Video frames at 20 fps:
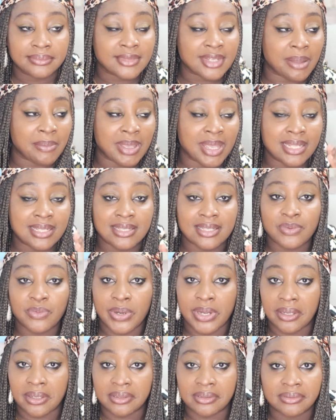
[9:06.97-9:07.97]
I'm eating
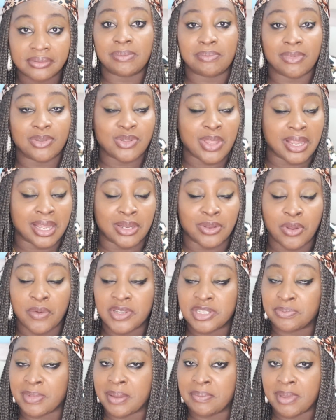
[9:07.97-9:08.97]
well, I can
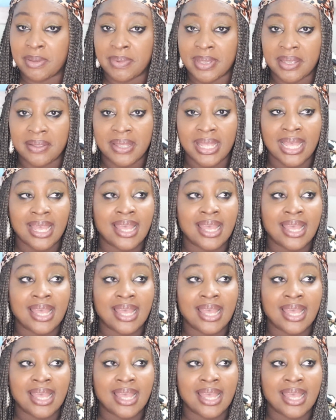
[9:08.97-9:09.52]
nourish my baby,